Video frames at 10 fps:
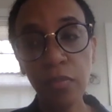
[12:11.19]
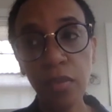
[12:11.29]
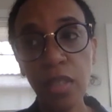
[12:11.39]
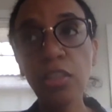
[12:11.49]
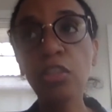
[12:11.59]

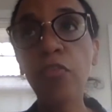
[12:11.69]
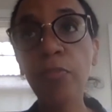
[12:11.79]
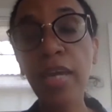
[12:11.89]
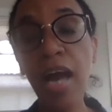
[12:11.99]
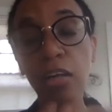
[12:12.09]
and so for
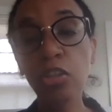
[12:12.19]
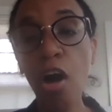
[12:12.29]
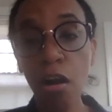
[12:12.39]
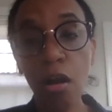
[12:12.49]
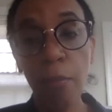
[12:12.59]
me, I'll
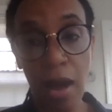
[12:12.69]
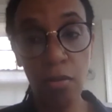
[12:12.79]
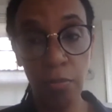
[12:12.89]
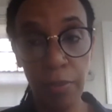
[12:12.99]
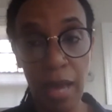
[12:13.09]
talk
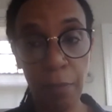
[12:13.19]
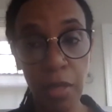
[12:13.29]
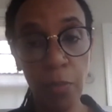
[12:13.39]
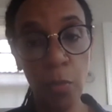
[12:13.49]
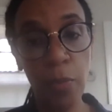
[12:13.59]
about Black
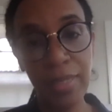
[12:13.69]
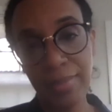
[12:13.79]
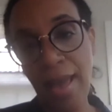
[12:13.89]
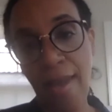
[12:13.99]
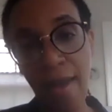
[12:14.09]
people because
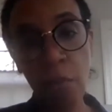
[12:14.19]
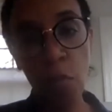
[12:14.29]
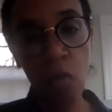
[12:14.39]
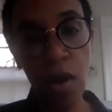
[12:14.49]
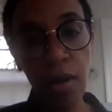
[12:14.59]
I am
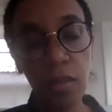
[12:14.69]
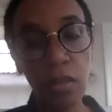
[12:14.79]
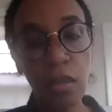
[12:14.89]
one.